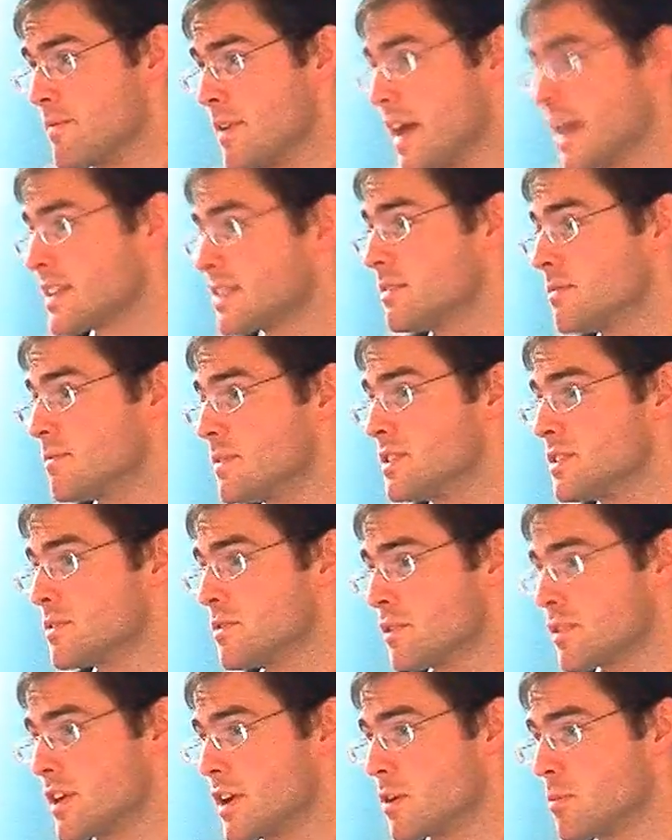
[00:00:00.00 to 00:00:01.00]
excellent physical
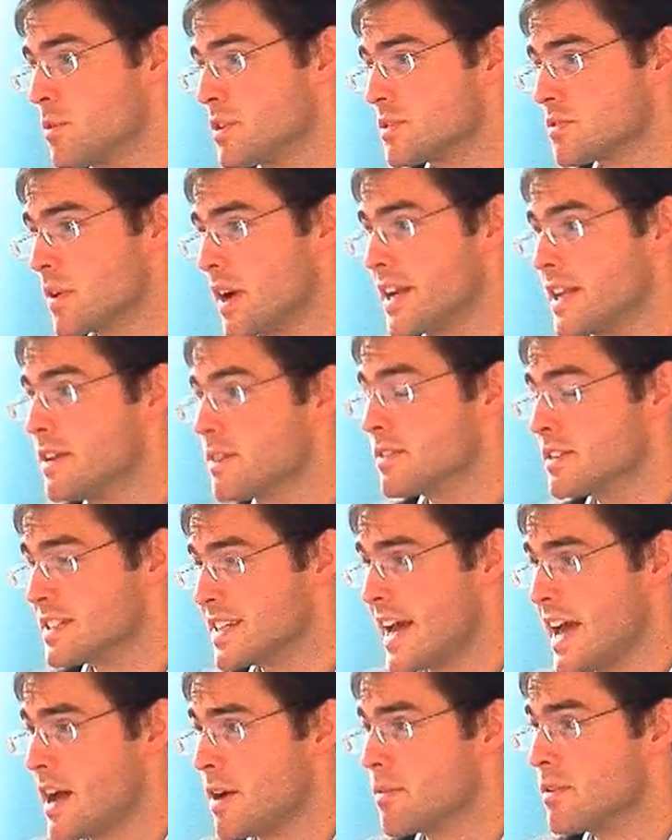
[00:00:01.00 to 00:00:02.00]
therapists right here in
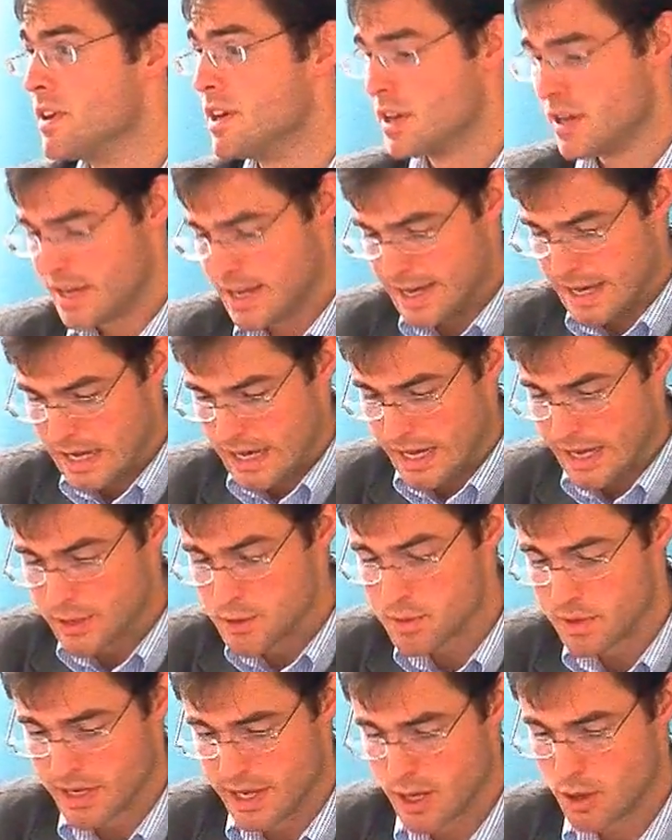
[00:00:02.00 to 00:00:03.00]
town who
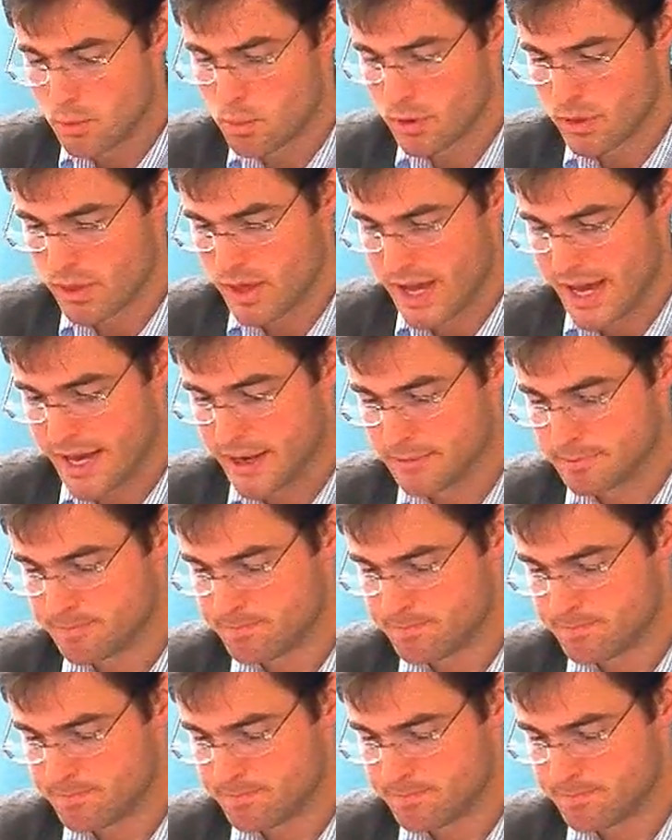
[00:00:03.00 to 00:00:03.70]
can help with that.